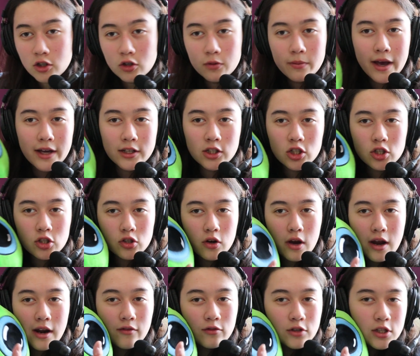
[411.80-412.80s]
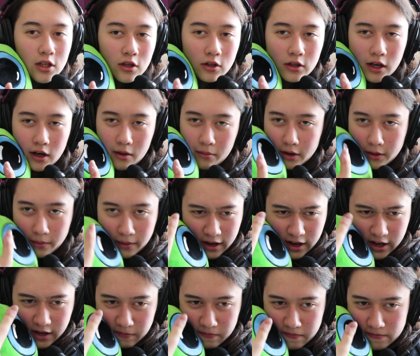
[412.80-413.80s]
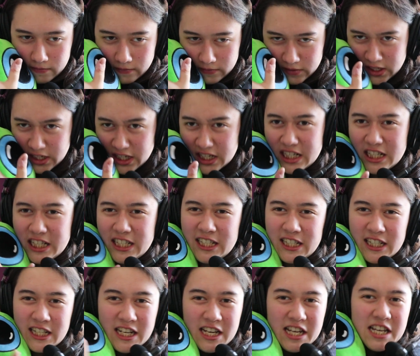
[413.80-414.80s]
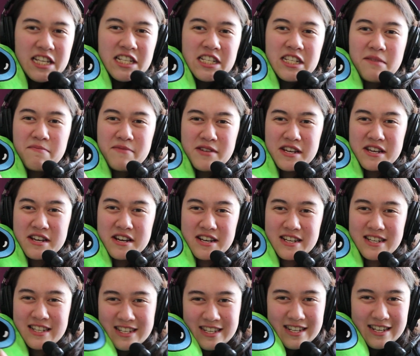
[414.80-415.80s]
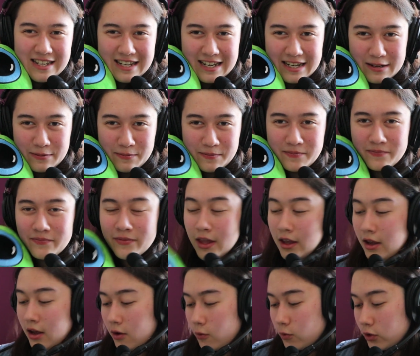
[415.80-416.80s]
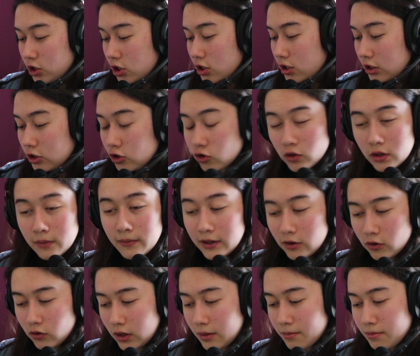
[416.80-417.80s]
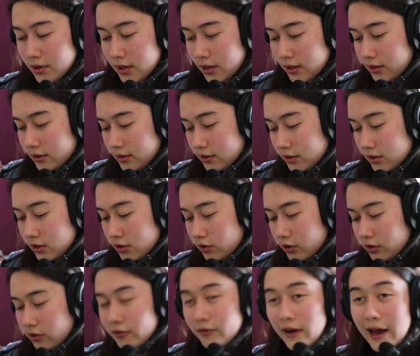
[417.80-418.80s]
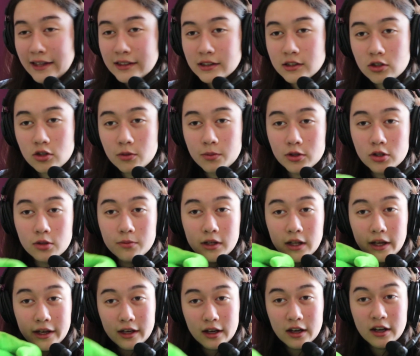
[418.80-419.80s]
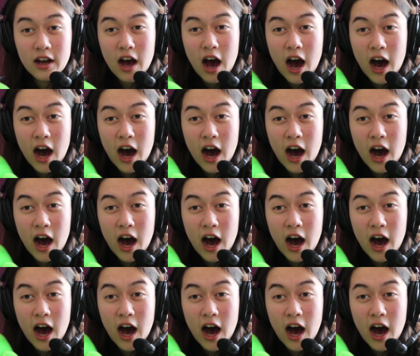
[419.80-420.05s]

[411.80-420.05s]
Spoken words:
Manchester, and every single night I'm gonna be like, yes, Septic Guy Sam. Which is extremely creepy, considering the fact that it's supposed to be like an